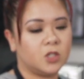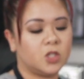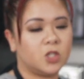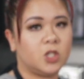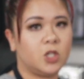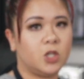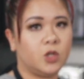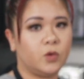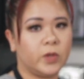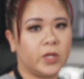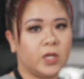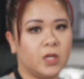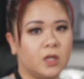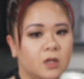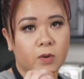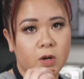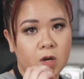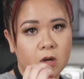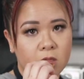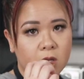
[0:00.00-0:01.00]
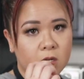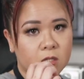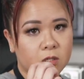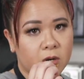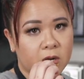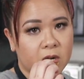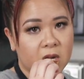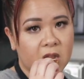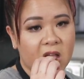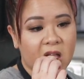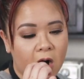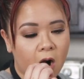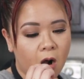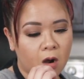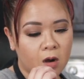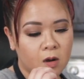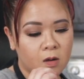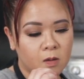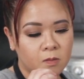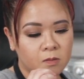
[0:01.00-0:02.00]
chewy. What are your thoughts, Ryan?
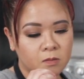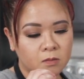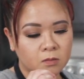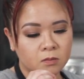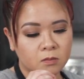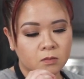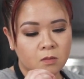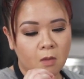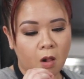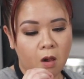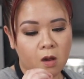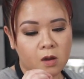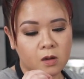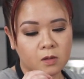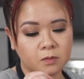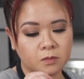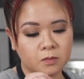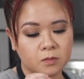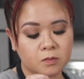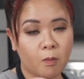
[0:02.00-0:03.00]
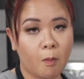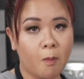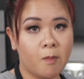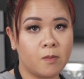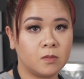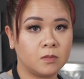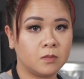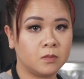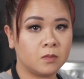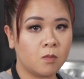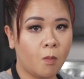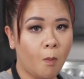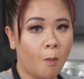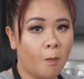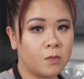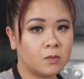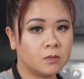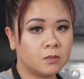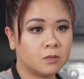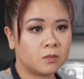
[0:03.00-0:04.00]
Uh, I pretty much agree with you.
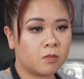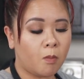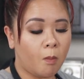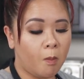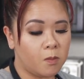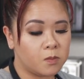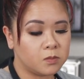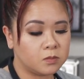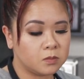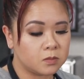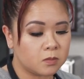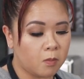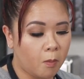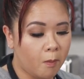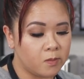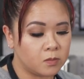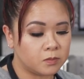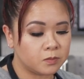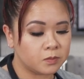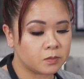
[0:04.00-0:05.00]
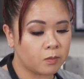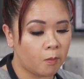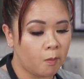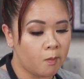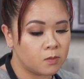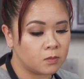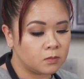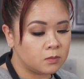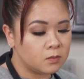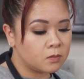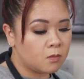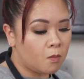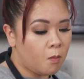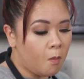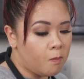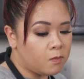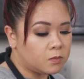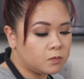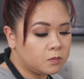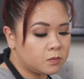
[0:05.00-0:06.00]
Yes, it is a little on the chewy side.
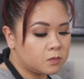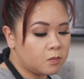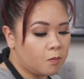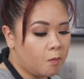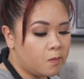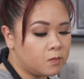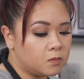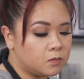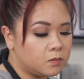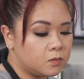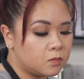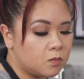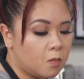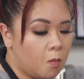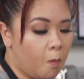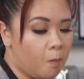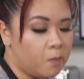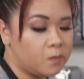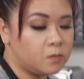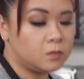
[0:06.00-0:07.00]
I think it would be